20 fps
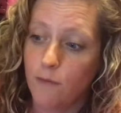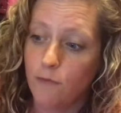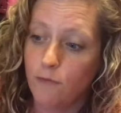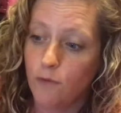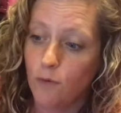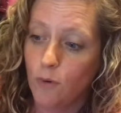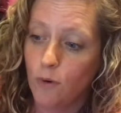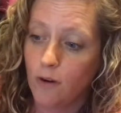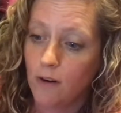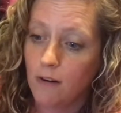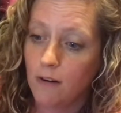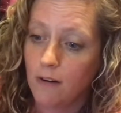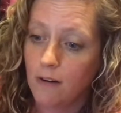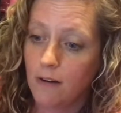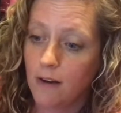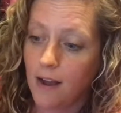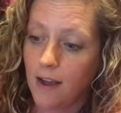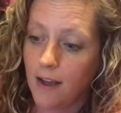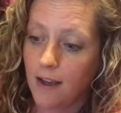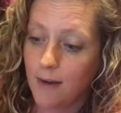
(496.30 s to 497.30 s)

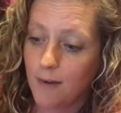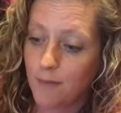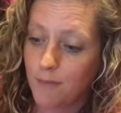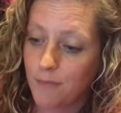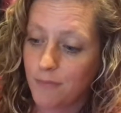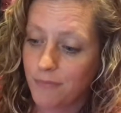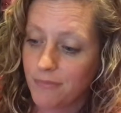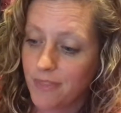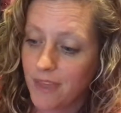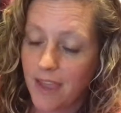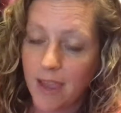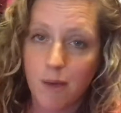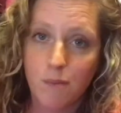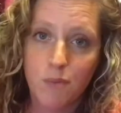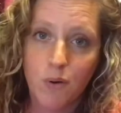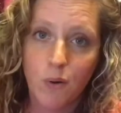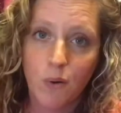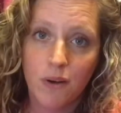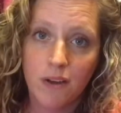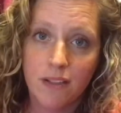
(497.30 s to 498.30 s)
for the
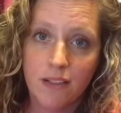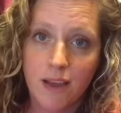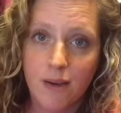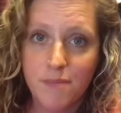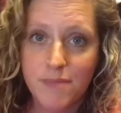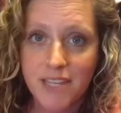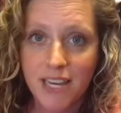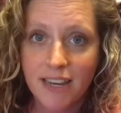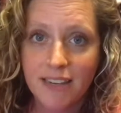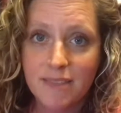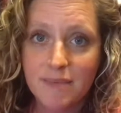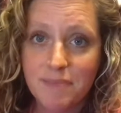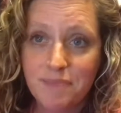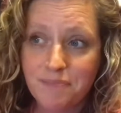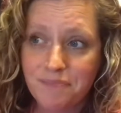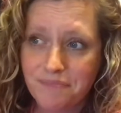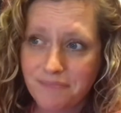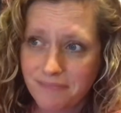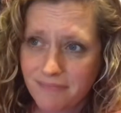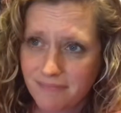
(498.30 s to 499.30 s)
amp coil update,
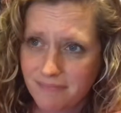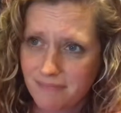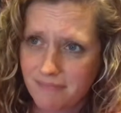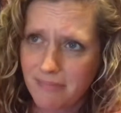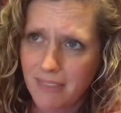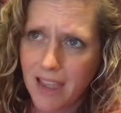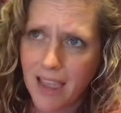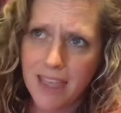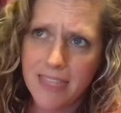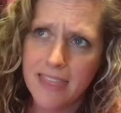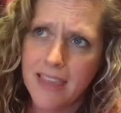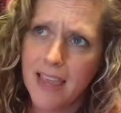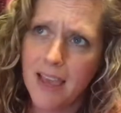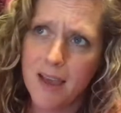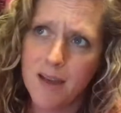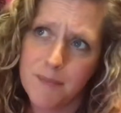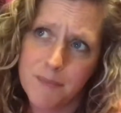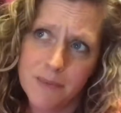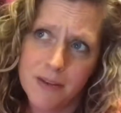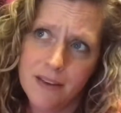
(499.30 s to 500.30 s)
I think
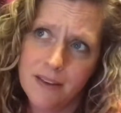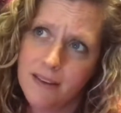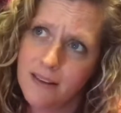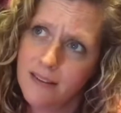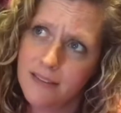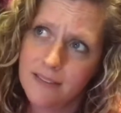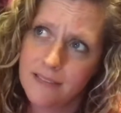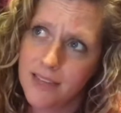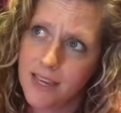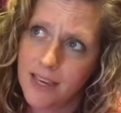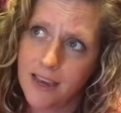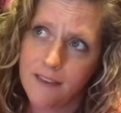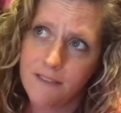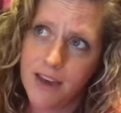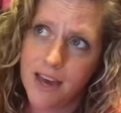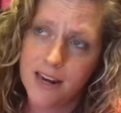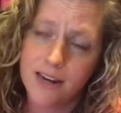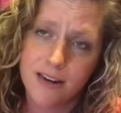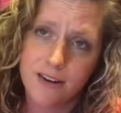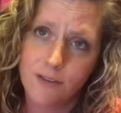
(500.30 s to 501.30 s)
I've
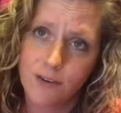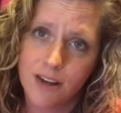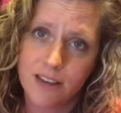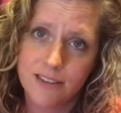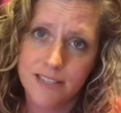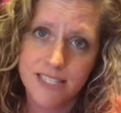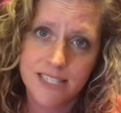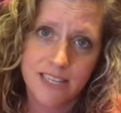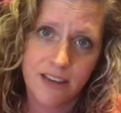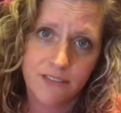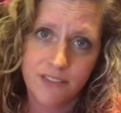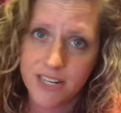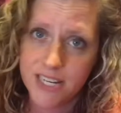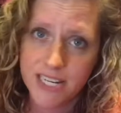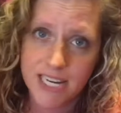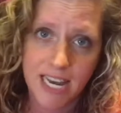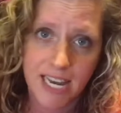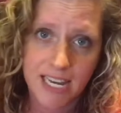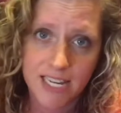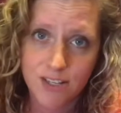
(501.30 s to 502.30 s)
had it around
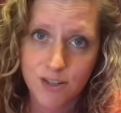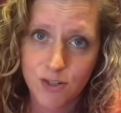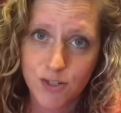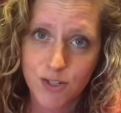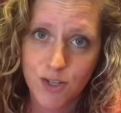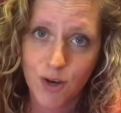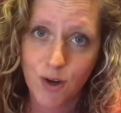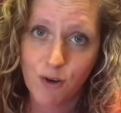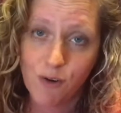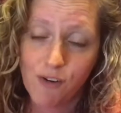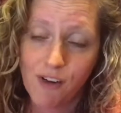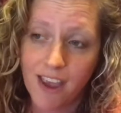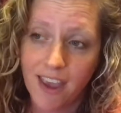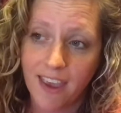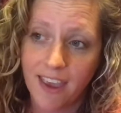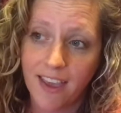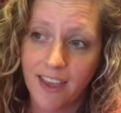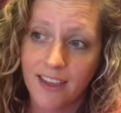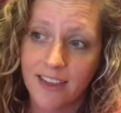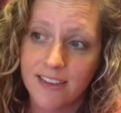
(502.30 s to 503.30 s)
70 days or so,
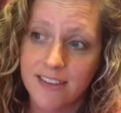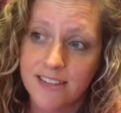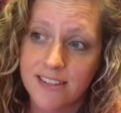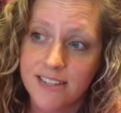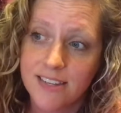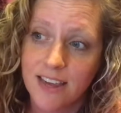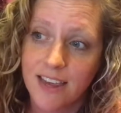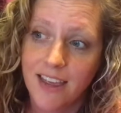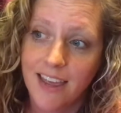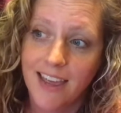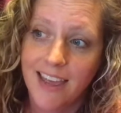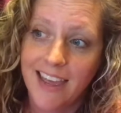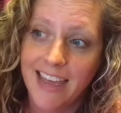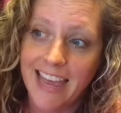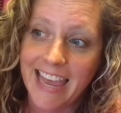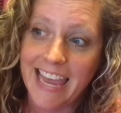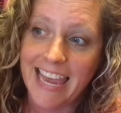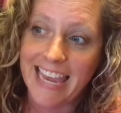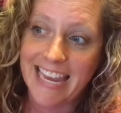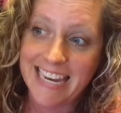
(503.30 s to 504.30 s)
and
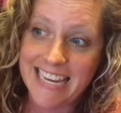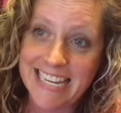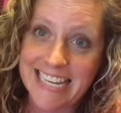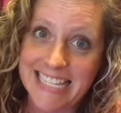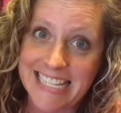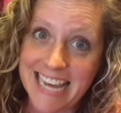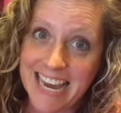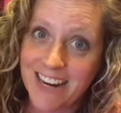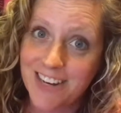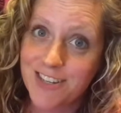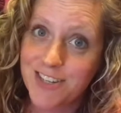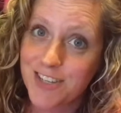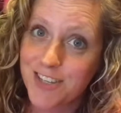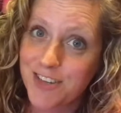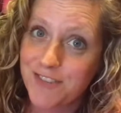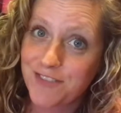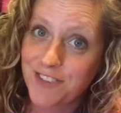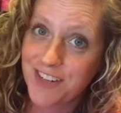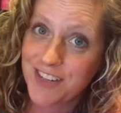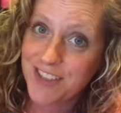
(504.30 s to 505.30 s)
it is
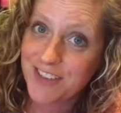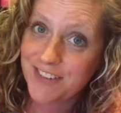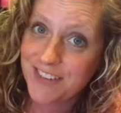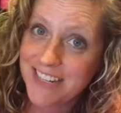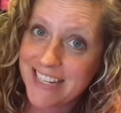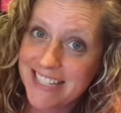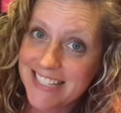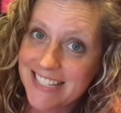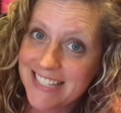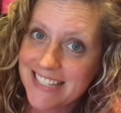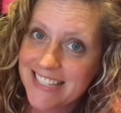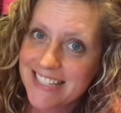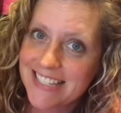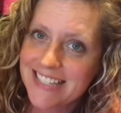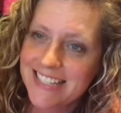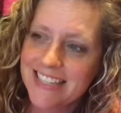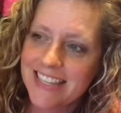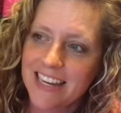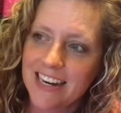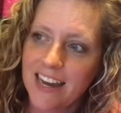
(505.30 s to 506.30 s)
actually one of the
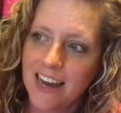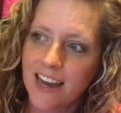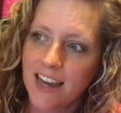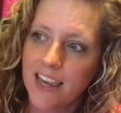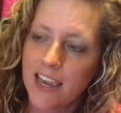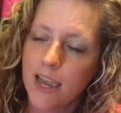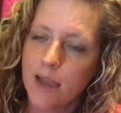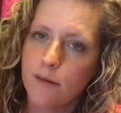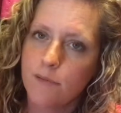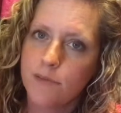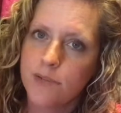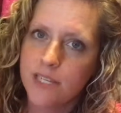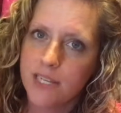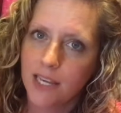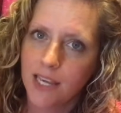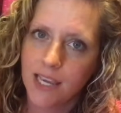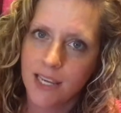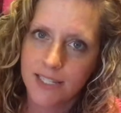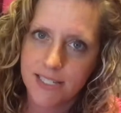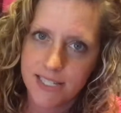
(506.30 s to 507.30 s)
reasons that I am
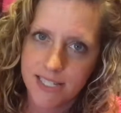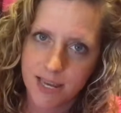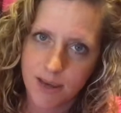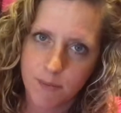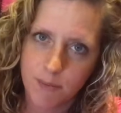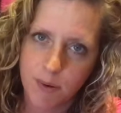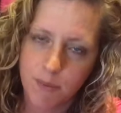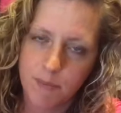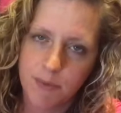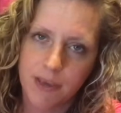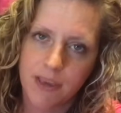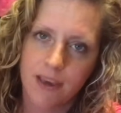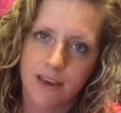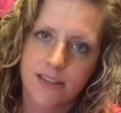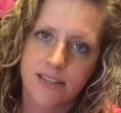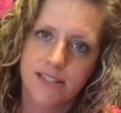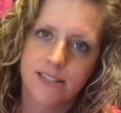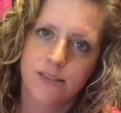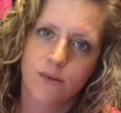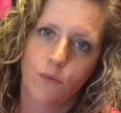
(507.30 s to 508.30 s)
digging deep,
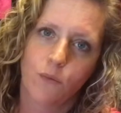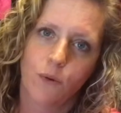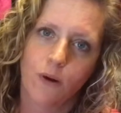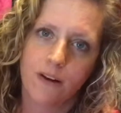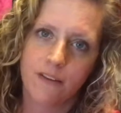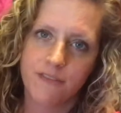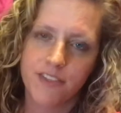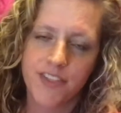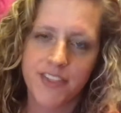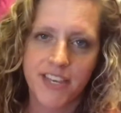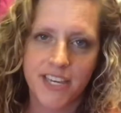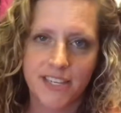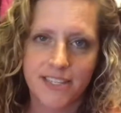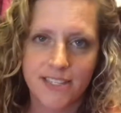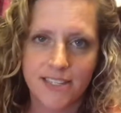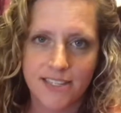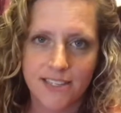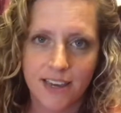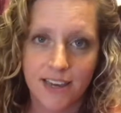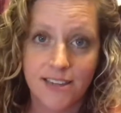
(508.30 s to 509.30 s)
because one of the
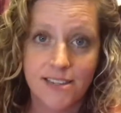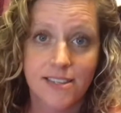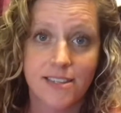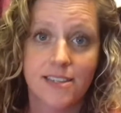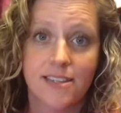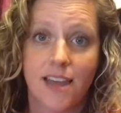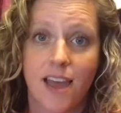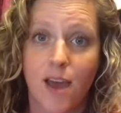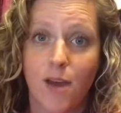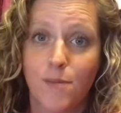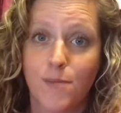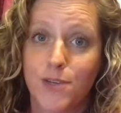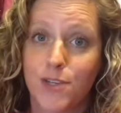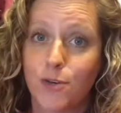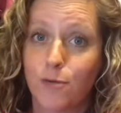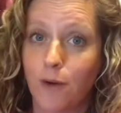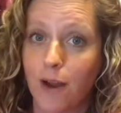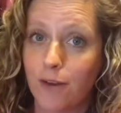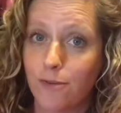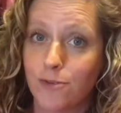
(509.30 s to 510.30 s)
things it does is it helps
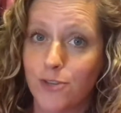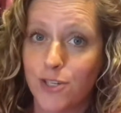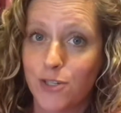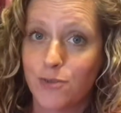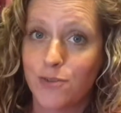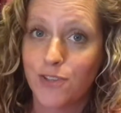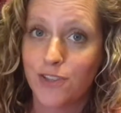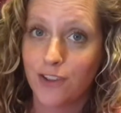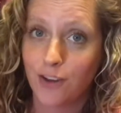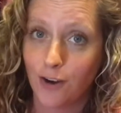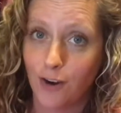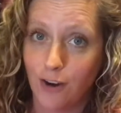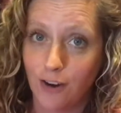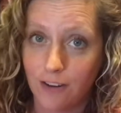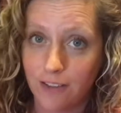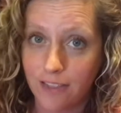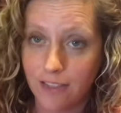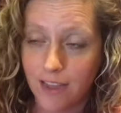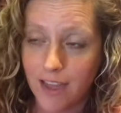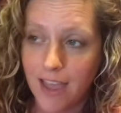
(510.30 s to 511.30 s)
ground you to the
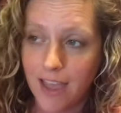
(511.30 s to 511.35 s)
earth